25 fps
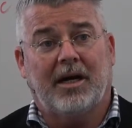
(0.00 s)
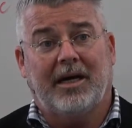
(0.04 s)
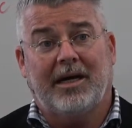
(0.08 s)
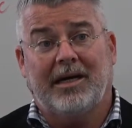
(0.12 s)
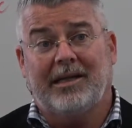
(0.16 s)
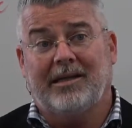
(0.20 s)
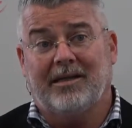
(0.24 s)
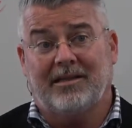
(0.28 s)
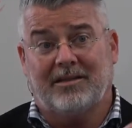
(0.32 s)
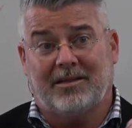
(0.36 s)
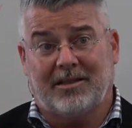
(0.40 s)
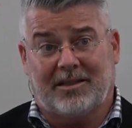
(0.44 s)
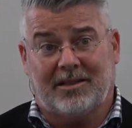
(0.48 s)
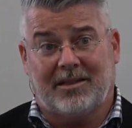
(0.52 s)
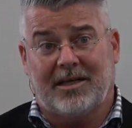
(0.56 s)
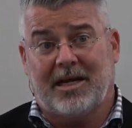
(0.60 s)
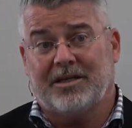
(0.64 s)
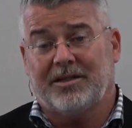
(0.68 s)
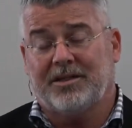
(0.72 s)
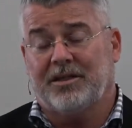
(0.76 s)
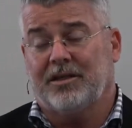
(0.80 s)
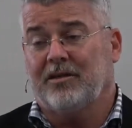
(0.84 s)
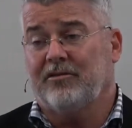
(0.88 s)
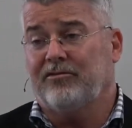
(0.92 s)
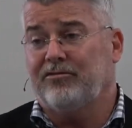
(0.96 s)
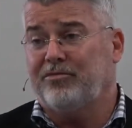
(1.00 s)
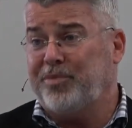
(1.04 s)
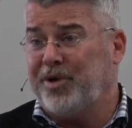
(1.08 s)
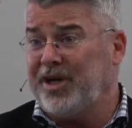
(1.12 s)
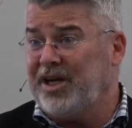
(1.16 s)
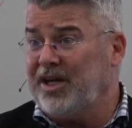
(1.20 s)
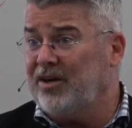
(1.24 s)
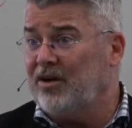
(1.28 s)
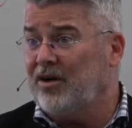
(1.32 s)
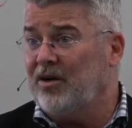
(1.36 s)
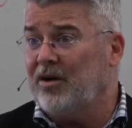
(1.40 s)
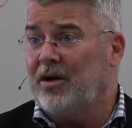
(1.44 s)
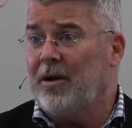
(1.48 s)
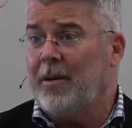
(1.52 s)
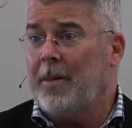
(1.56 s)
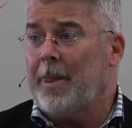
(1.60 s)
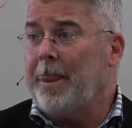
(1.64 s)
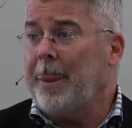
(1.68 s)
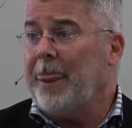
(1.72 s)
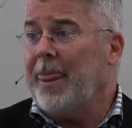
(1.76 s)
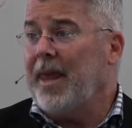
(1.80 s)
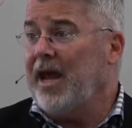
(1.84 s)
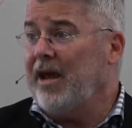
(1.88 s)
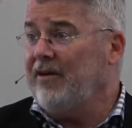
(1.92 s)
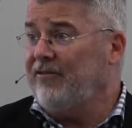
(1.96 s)
in the succession of Peter,
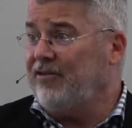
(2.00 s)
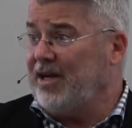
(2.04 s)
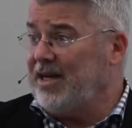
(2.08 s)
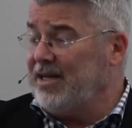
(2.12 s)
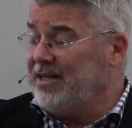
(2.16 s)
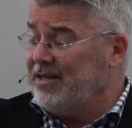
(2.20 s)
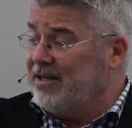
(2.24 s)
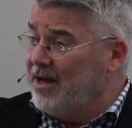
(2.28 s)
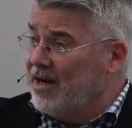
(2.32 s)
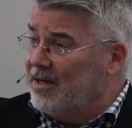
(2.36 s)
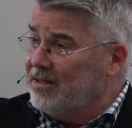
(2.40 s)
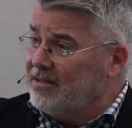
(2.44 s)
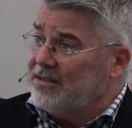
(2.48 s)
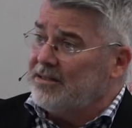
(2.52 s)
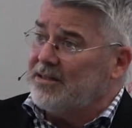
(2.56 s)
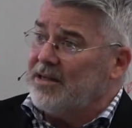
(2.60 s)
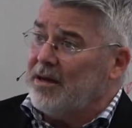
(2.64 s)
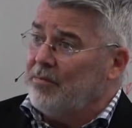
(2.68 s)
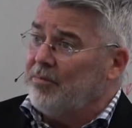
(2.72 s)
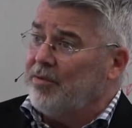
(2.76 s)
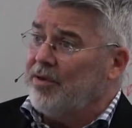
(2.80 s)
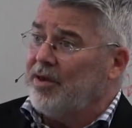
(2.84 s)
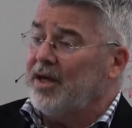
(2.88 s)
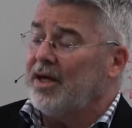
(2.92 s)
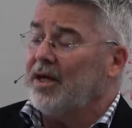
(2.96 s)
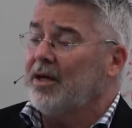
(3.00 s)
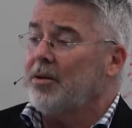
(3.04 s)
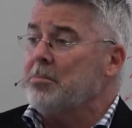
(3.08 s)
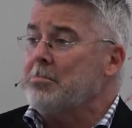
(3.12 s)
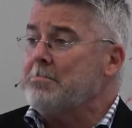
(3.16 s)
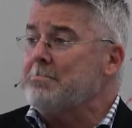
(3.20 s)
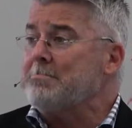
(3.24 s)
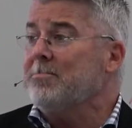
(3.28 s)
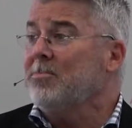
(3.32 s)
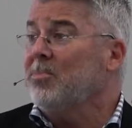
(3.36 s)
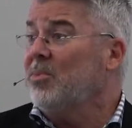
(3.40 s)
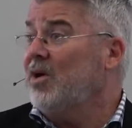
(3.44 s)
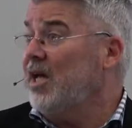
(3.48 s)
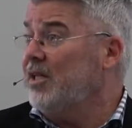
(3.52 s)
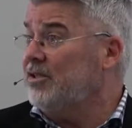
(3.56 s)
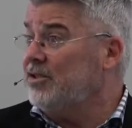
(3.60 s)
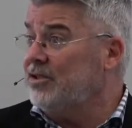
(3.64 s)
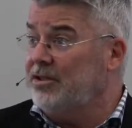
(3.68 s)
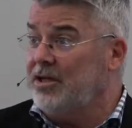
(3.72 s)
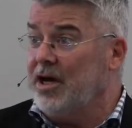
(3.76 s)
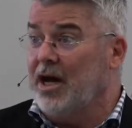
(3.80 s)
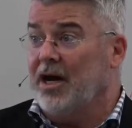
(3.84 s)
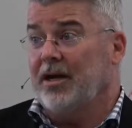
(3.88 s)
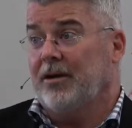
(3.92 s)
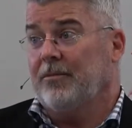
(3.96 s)
if he does something, it's
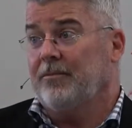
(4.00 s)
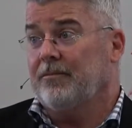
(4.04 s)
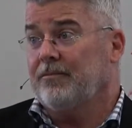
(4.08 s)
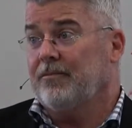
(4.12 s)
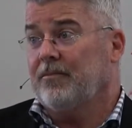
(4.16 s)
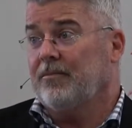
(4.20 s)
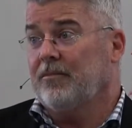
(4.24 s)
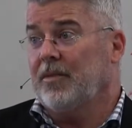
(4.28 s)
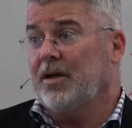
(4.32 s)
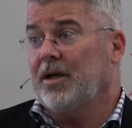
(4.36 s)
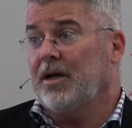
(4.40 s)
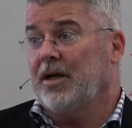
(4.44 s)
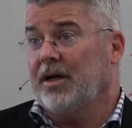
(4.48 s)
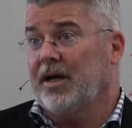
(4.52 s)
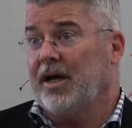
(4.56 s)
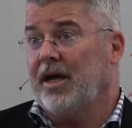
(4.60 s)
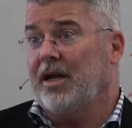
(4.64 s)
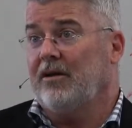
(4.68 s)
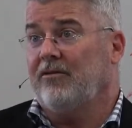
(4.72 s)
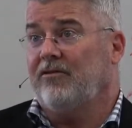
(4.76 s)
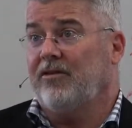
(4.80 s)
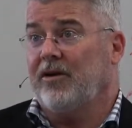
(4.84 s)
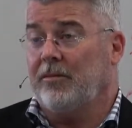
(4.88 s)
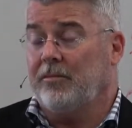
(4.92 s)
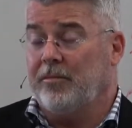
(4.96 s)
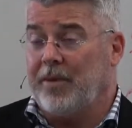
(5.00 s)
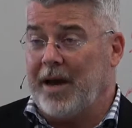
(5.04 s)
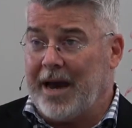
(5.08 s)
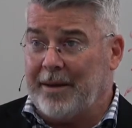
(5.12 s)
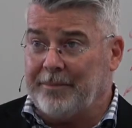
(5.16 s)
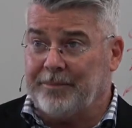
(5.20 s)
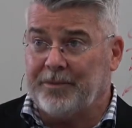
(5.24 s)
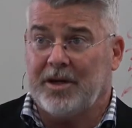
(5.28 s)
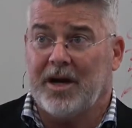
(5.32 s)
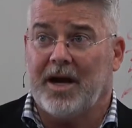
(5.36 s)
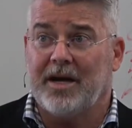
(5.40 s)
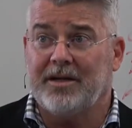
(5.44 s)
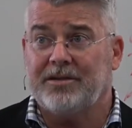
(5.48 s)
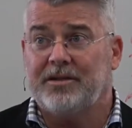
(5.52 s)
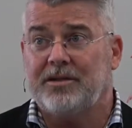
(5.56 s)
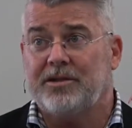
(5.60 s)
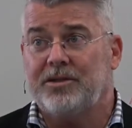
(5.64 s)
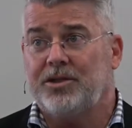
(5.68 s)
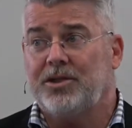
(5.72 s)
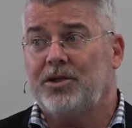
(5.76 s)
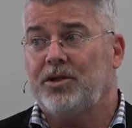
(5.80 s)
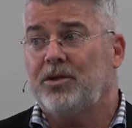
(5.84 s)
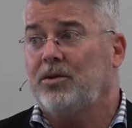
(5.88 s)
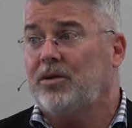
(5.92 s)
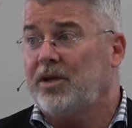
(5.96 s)
done. Again, if he
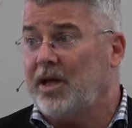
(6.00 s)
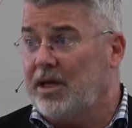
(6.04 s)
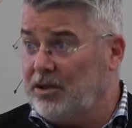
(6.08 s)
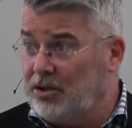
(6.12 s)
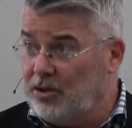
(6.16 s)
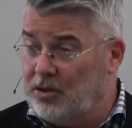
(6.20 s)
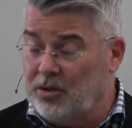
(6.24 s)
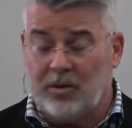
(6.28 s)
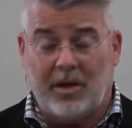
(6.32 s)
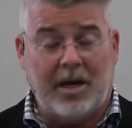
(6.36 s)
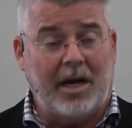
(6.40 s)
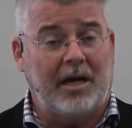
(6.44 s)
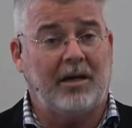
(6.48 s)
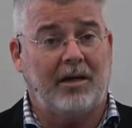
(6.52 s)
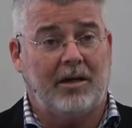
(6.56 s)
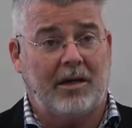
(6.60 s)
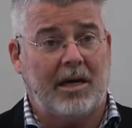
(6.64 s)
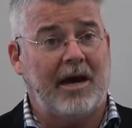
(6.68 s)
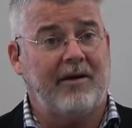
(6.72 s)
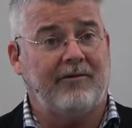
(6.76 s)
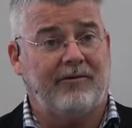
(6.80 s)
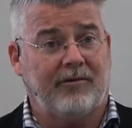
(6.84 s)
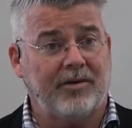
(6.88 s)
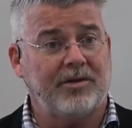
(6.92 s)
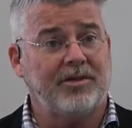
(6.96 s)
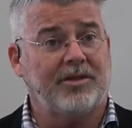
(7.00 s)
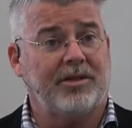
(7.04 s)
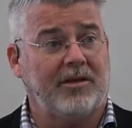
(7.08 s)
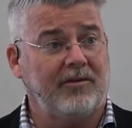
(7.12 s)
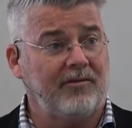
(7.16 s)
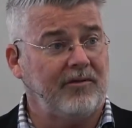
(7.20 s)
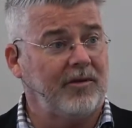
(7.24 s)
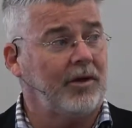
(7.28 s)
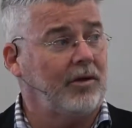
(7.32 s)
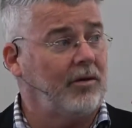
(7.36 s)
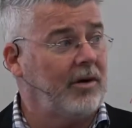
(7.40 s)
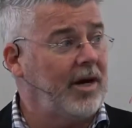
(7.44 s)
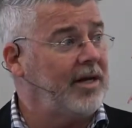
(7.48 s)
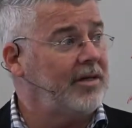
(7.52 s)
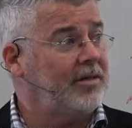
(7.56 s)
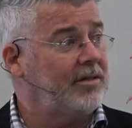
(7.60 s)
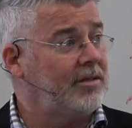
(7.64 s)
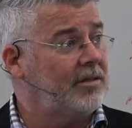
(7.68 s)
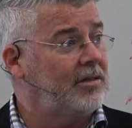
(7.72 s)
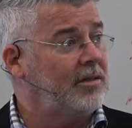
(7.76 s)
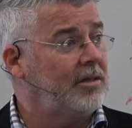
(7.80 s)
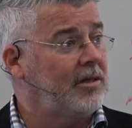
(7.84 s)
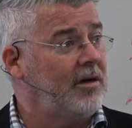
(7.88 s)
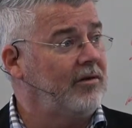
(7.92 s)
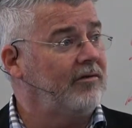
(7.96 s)
baptizes you, then you have received the
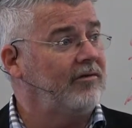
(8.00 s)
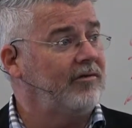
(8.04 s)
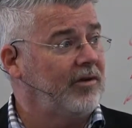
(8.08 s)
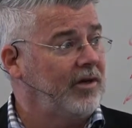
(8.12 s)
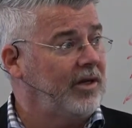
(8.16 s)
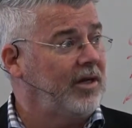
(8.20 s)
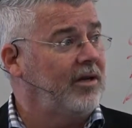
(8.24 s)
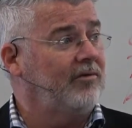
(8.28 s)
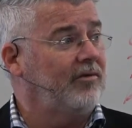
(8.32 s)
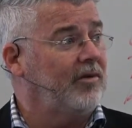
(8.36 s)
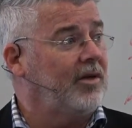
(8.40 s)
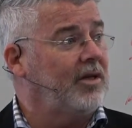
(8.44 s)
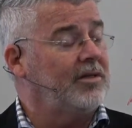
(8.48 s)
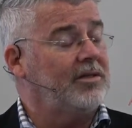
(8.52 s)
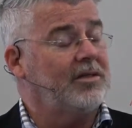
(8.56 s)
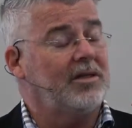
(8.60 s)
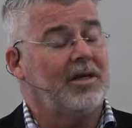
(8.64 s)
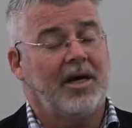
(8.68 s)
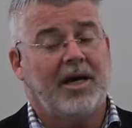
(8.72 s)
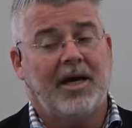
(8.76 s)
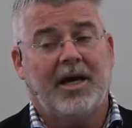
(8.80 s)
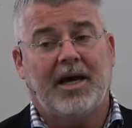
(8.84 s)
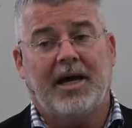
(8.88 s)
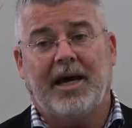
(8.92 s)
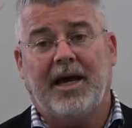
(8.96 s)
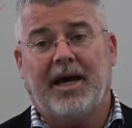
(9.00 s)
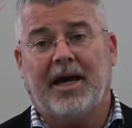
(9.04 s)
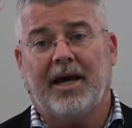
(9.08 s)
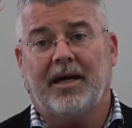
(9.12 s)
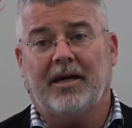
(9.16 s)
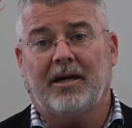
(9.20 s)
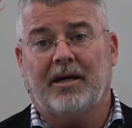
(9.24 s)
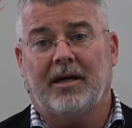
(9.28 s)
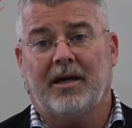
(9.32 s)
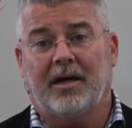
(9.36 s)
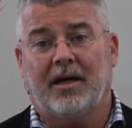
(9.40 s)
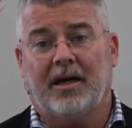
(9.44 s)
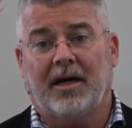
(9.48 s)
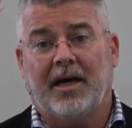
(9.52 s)
grace of forgiveness. And